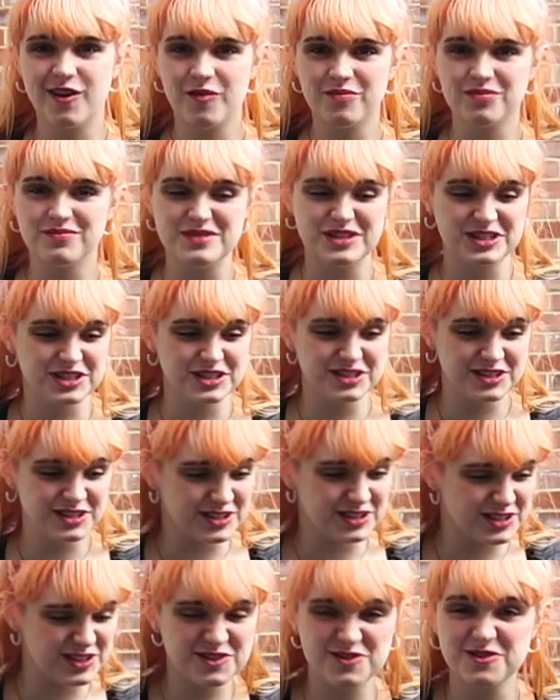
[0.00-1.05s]
got permission to
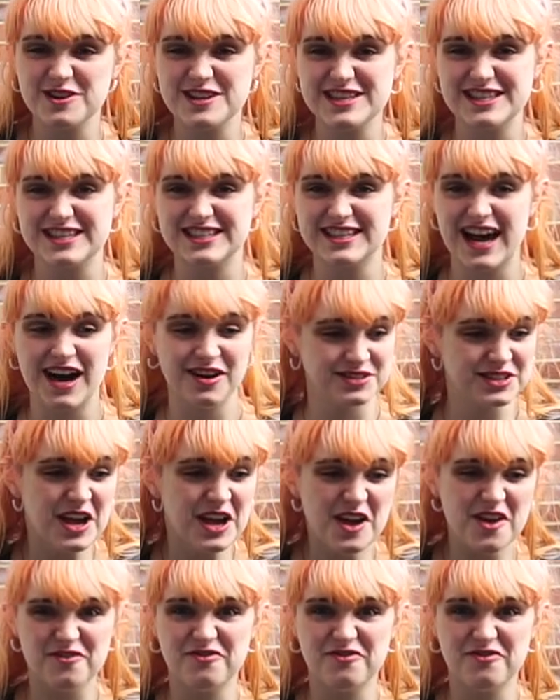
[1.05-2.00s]
destroy this house,